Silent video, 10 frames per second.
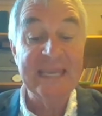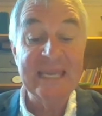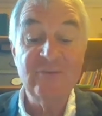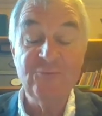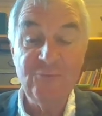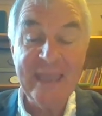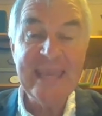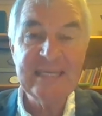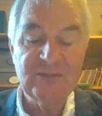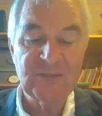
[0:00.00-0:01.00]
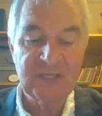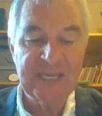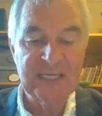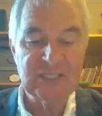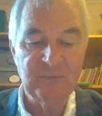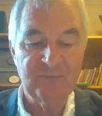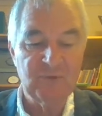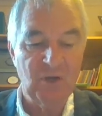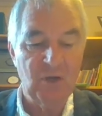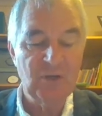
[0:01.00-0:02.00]
invaded the kingdom of
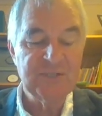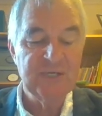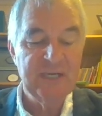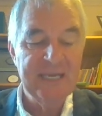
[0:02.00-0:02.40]
God